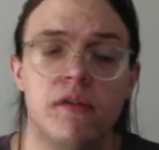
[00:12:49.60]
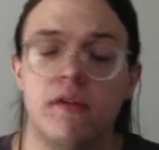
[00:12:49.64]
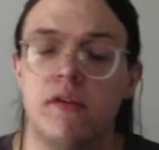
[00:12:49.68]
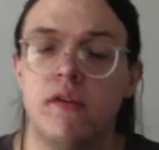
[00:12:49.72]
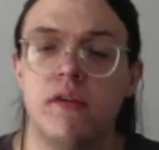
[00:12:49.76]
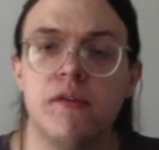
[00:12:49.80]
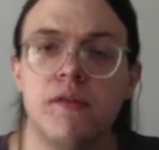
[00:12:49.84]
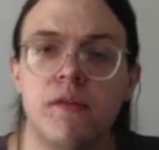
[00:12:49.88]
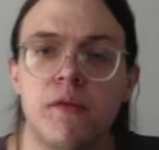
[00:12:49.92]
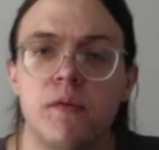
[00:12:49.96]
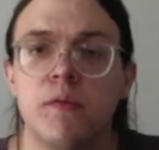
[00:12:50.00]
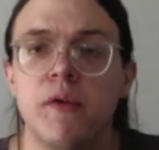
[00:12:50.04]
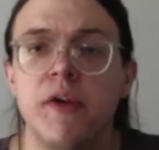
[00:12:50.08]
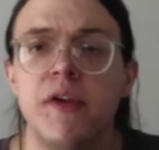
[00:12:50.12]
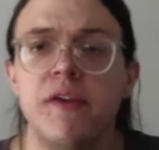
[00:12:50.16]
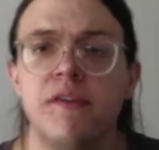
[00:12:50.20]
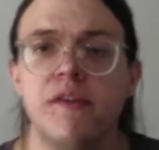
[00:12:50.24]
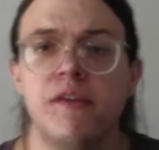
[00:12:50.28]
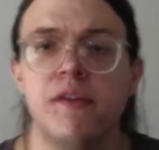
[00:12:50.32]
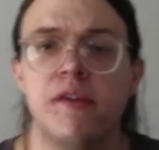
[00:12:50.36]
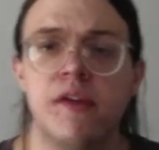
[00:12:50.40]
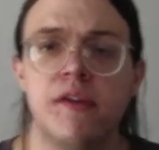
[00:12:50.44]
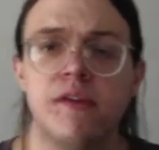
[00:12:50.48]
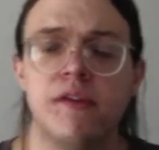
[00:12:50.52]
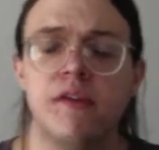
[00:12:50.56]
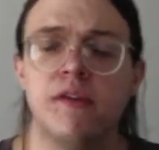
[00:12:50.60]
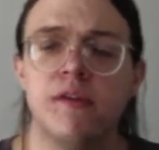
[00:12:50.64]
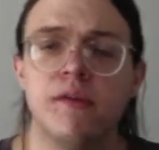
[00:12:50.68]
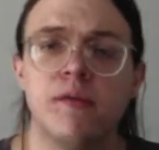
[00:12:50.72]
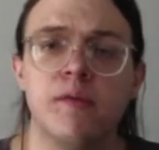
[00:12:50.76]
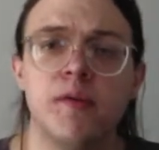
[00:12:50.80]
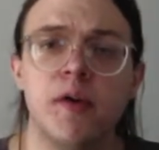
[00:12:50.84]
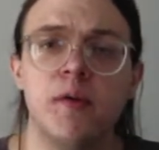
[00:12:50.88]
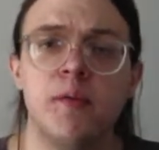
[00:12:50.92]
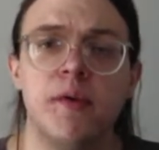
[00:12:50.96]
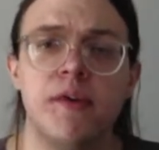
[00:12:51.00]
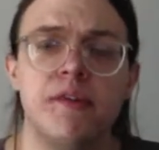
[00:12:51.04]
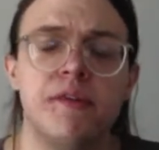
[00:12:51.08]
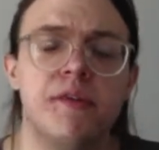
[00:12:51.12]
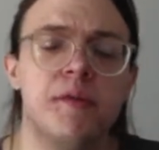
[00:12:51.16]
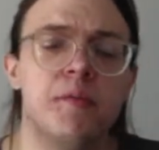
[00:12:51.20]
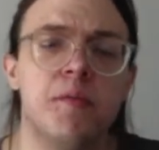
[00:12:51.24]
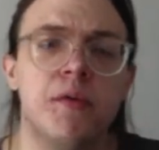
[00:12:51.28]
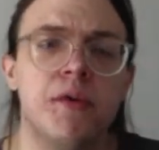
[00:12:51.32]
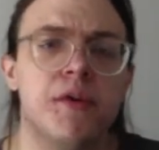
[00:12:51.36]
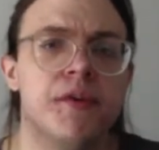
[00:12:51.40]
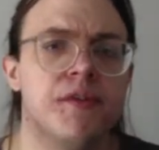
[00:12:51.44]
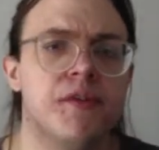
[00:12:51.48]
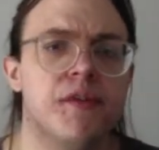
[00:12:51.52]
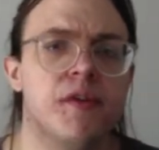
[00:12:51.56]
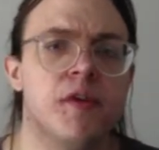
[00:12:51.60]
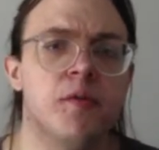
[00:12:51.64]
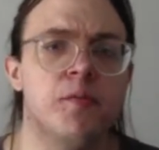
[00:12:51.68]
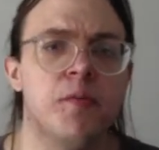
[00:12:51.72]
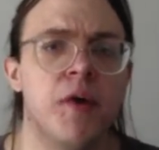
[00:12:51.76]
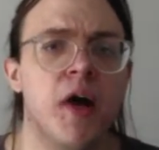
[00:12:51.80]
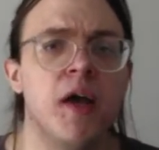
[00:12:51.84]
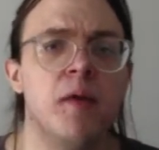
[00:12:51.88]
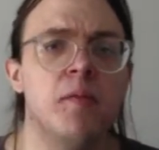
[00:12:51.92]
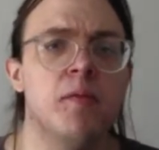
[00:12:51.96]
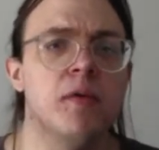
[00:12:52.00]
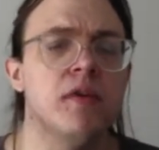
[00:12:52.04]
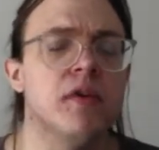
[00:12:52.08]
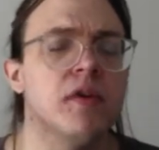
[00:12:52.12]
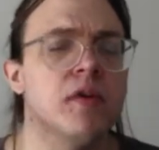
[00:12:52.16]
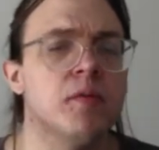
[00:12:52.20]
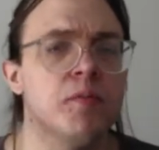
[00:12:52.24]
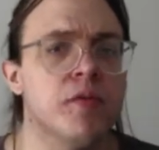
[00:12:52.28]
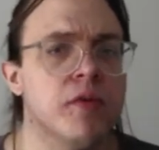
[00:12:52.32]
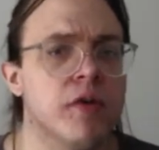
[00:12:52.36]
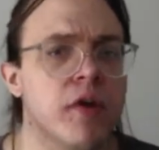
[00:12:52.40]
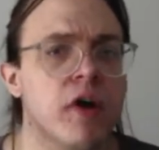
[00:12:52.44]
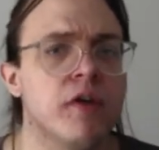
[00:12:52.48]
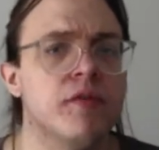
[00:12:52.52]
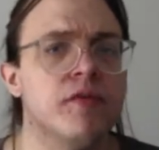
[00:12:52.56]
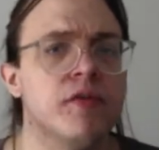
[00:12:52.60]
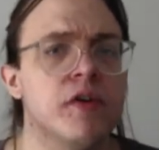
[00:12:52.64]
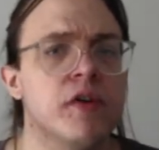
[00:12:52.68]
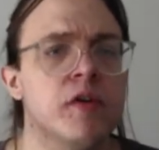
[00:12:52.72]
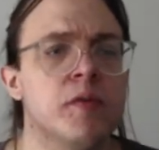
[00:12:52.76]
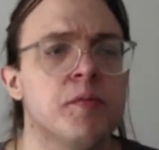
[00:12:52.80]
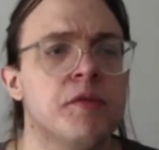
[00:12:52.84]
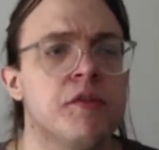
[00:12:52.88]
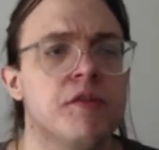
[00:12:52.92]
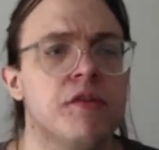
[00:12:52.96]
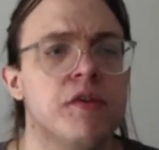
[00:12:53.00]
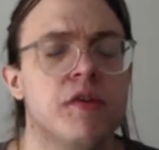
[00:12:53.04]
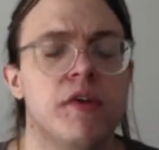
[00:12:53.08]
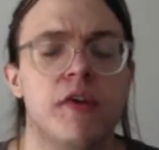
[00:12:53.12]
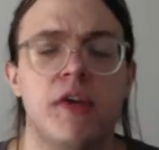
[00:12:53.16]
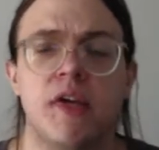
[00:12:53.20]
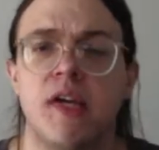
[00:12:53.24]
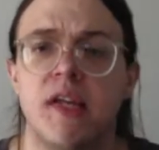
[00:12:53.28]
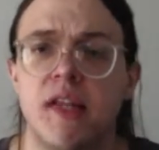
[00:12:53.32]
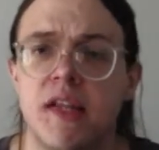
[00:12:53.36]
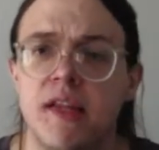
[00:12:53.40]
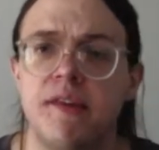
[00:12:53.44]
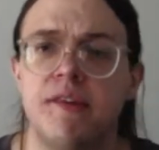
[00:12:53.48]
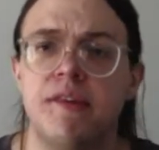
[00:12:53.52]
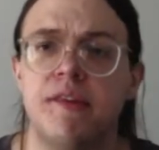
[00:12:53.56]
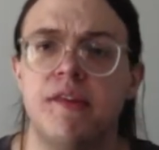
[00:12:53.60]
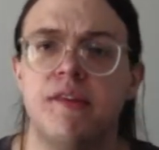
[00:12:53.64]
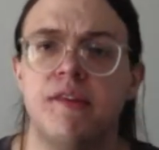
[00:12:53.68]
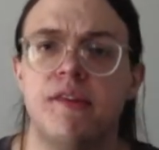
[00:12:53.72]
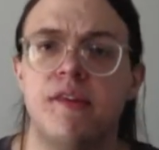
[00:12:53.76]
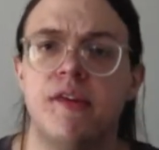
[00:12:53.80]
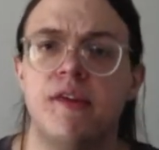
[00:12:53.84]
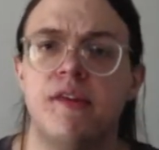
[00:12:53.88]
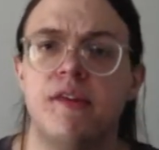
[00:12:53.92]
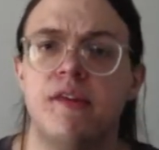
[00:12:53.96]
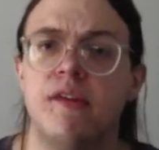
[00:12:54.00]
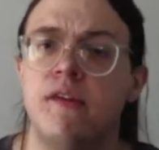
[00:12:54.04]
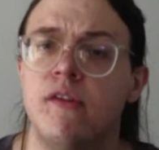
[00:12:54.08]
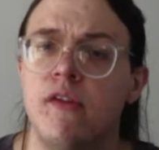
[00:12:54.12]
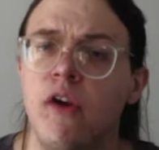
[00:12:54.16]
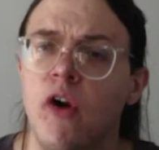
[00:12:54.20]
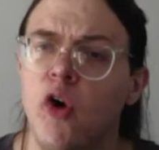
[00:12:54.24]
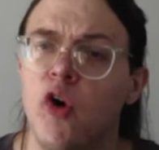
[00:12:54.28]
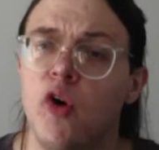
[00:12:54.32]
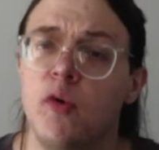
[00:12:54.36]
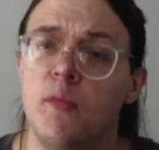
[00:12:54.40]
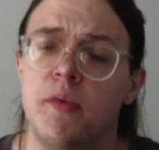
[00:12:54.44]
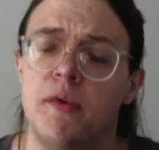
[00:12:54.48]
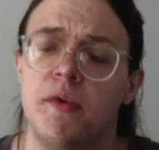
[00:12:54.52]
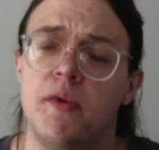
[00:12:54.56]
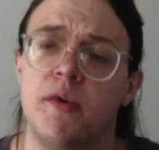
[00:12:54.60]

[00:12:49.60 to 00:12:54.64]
There's a reason that the three wisdom books in the Bible are Proverbs, Ecclesiastes, and Job.